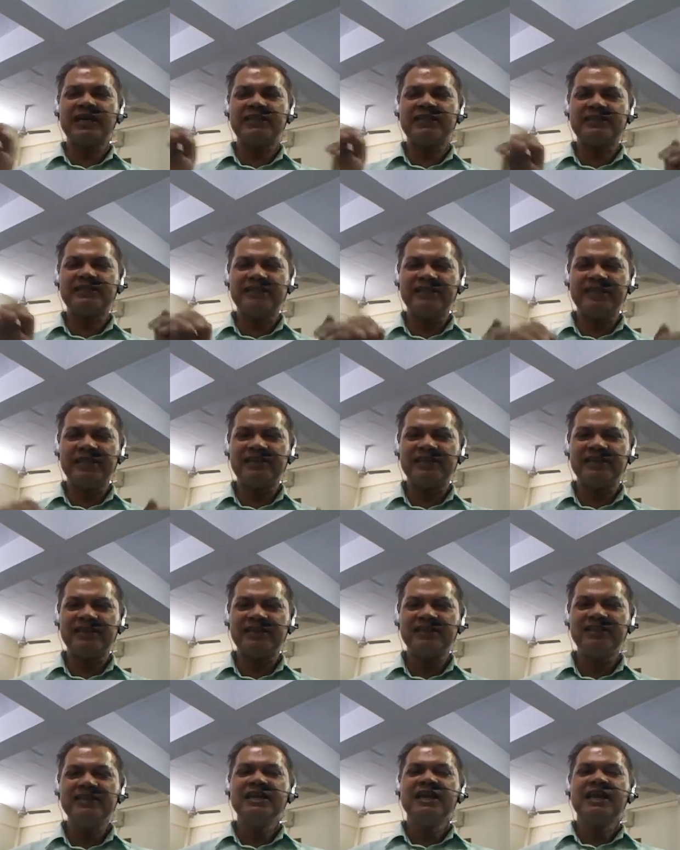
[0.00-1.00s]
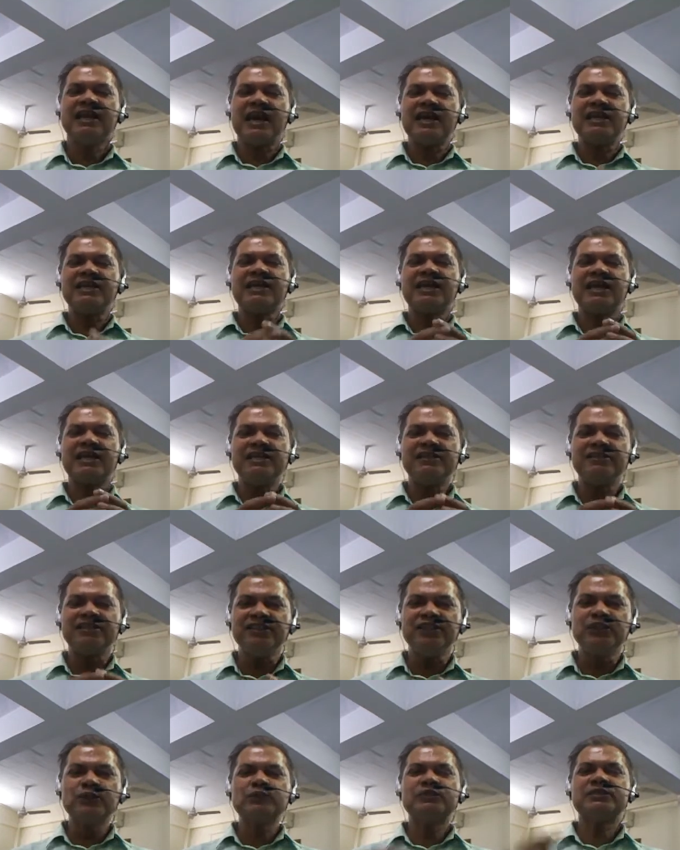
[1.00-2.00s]
the data. Concurrent
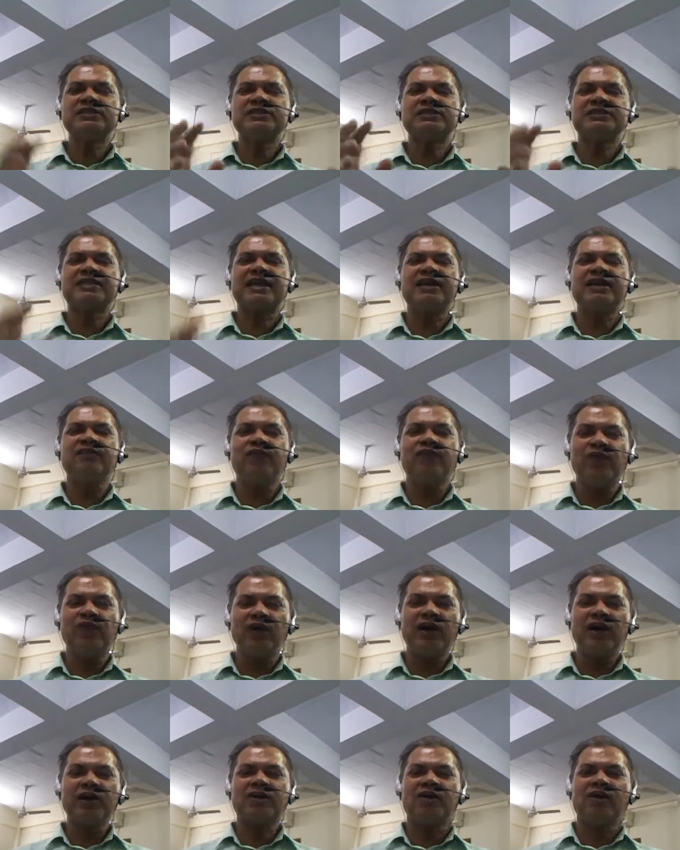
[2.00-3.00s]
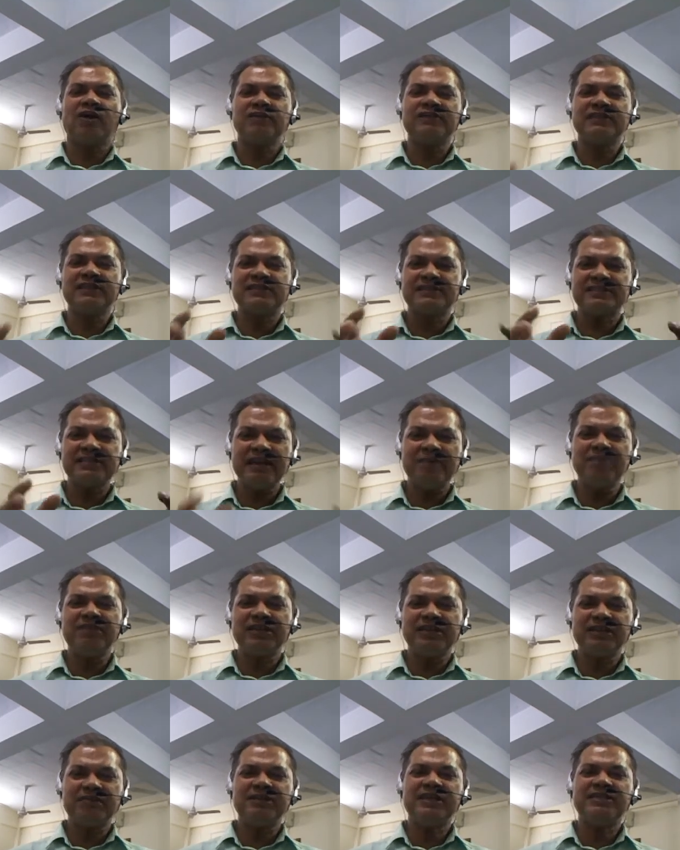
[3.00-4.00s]
users can work on the same
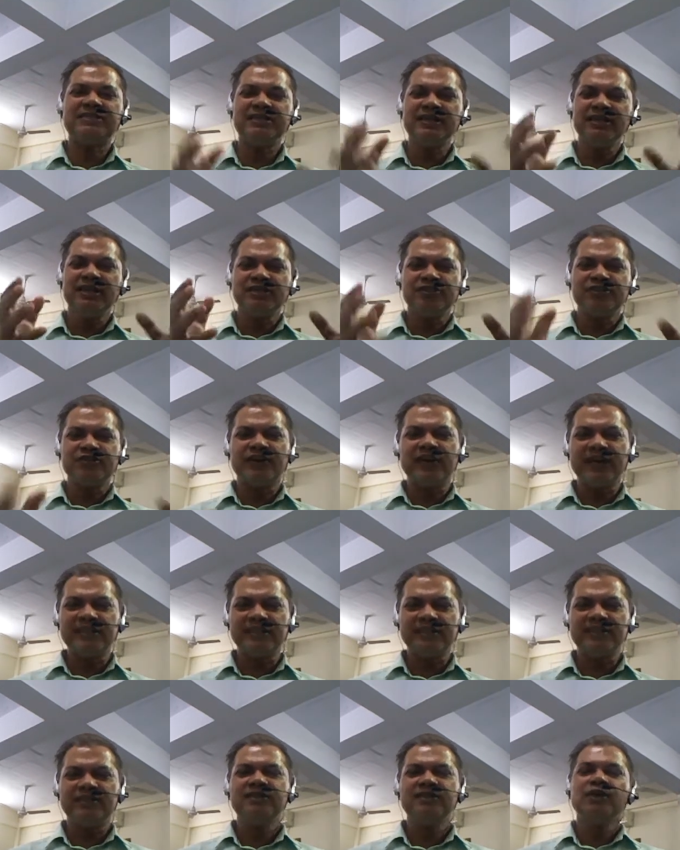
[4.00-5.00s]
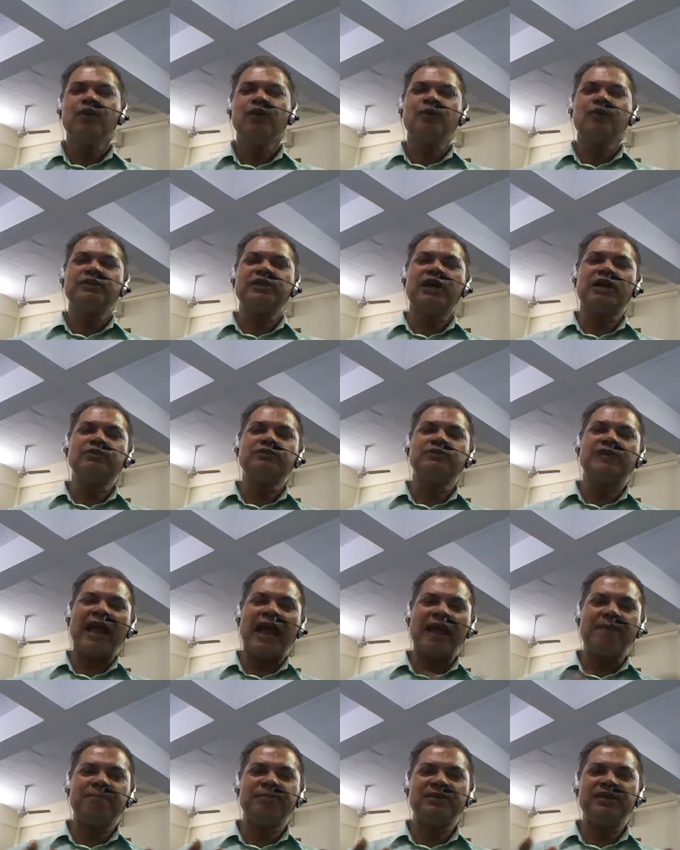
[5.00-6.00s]
database together without
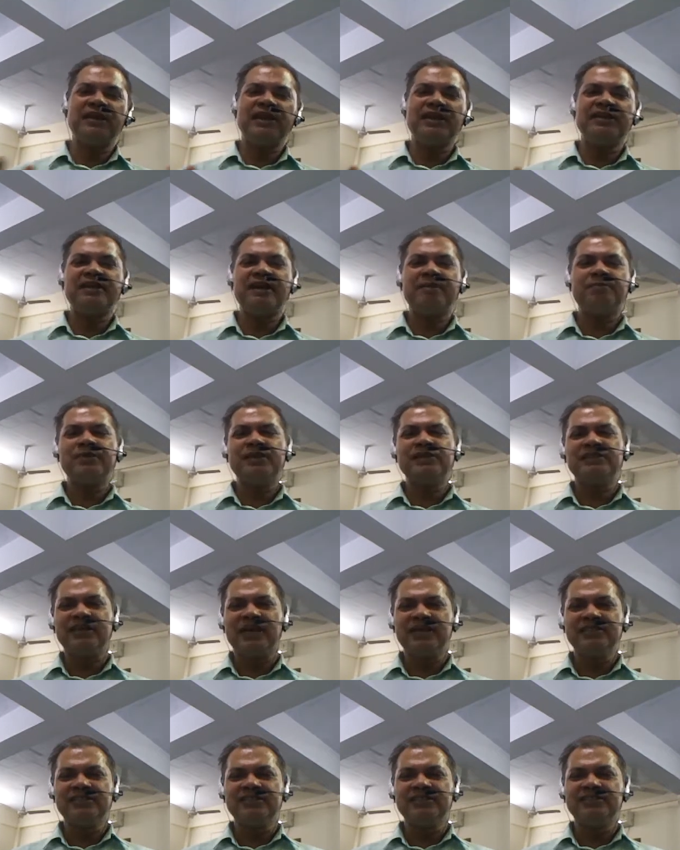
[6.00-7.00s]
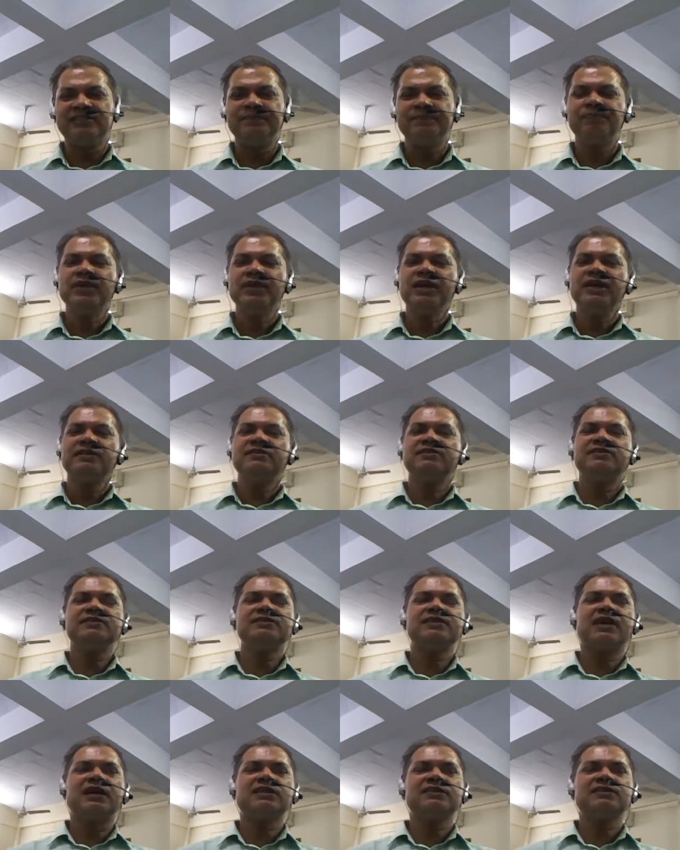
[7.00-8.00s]
hampering and tempering the other. These
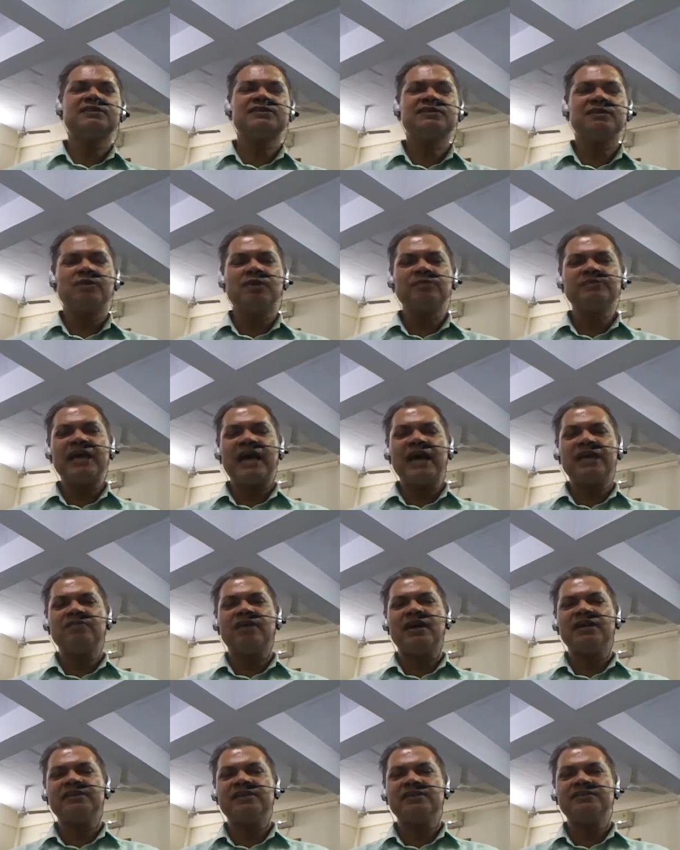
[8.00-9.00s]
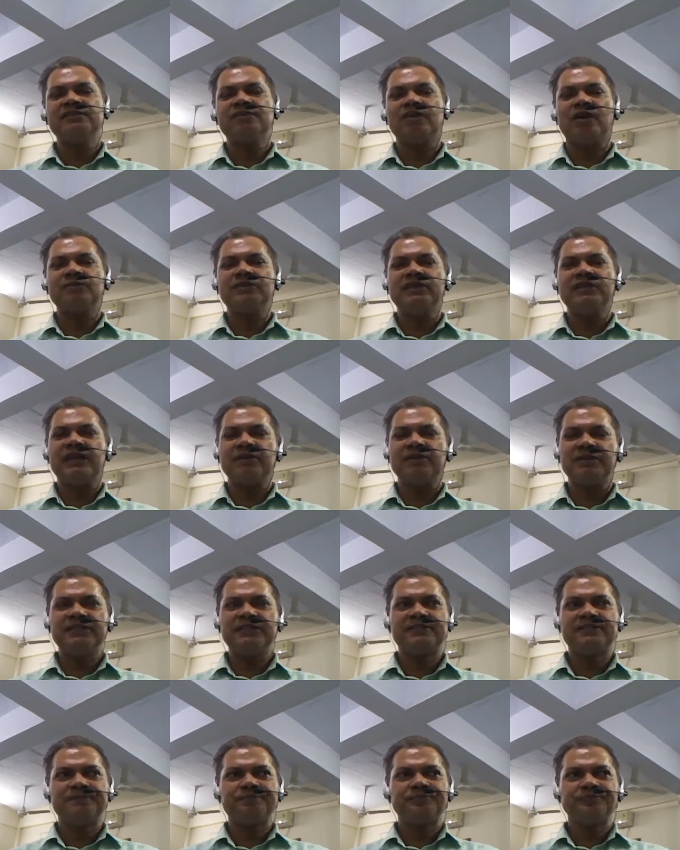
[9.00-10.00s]
are the some of the advantages of the database.